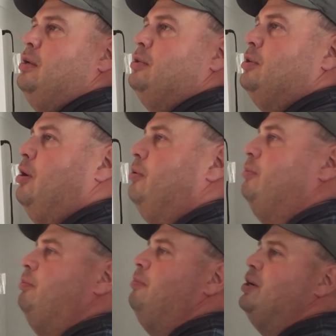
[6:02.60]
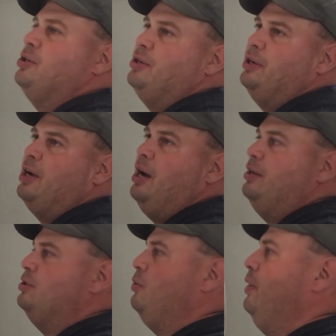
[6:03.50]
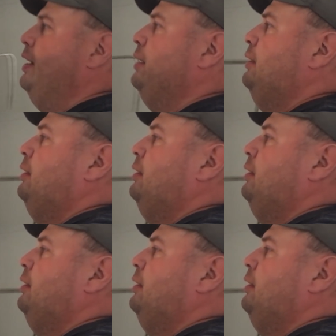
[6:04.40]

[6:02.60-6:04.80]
so make sure your cut is square.